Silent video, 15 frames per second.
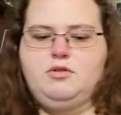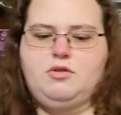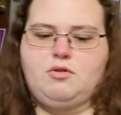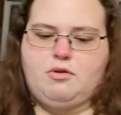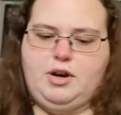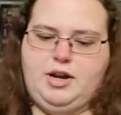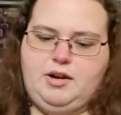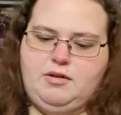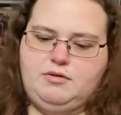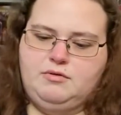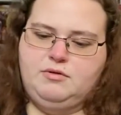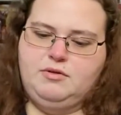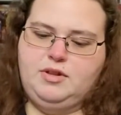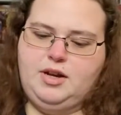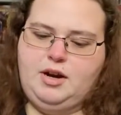crown
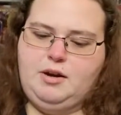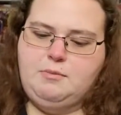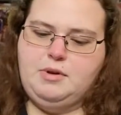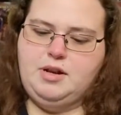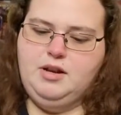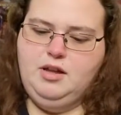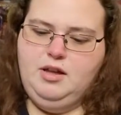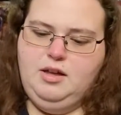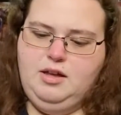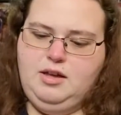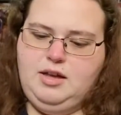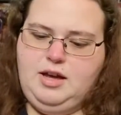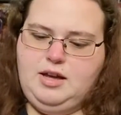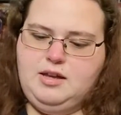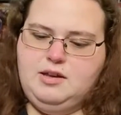there but
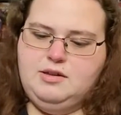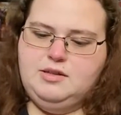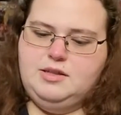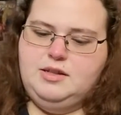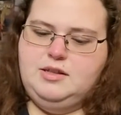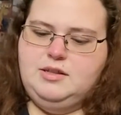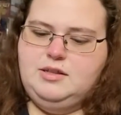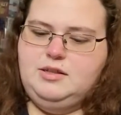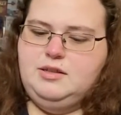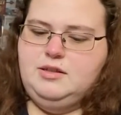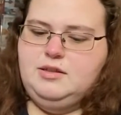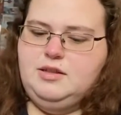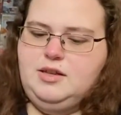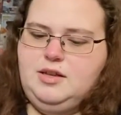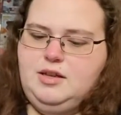yeah you can see this
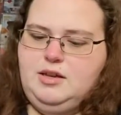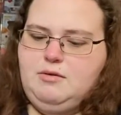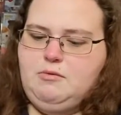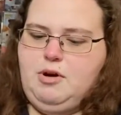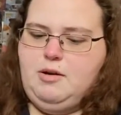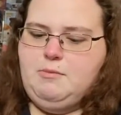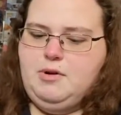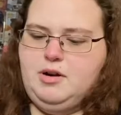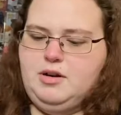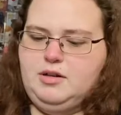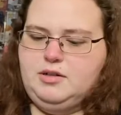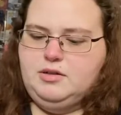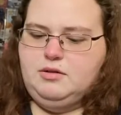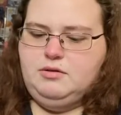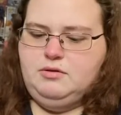is the Walmart
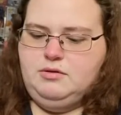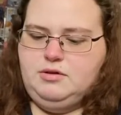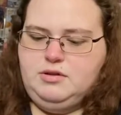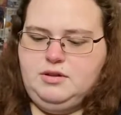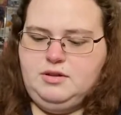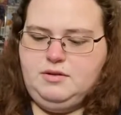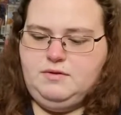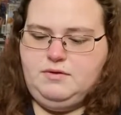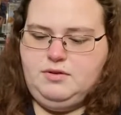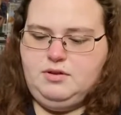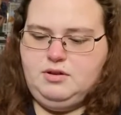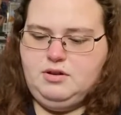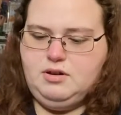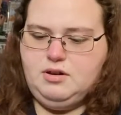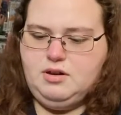exclusive
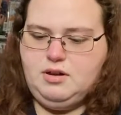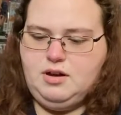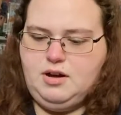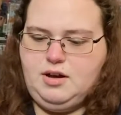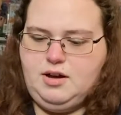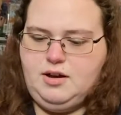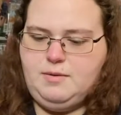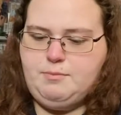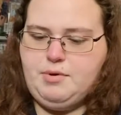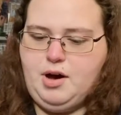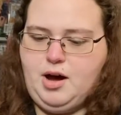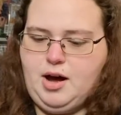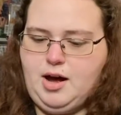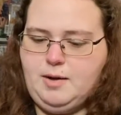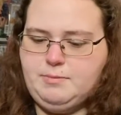uh,
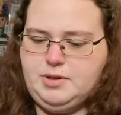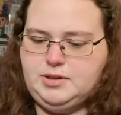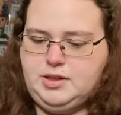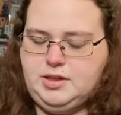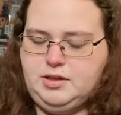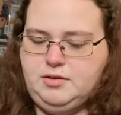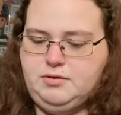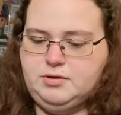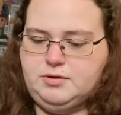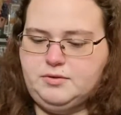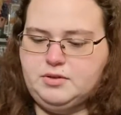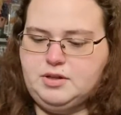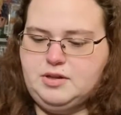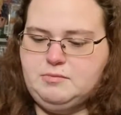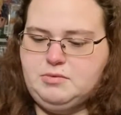pop that they use
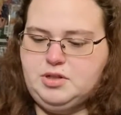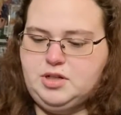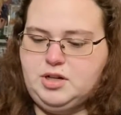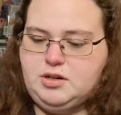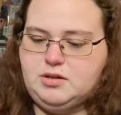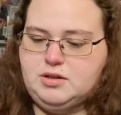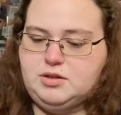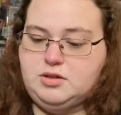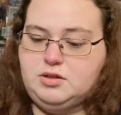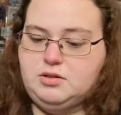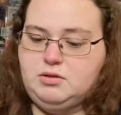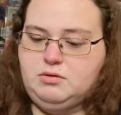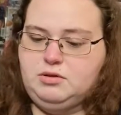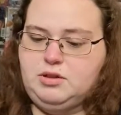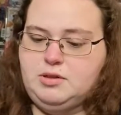for the image here because
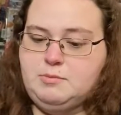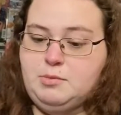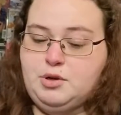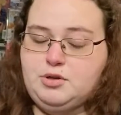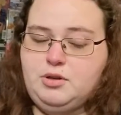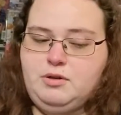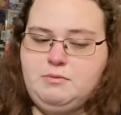she's holding the mo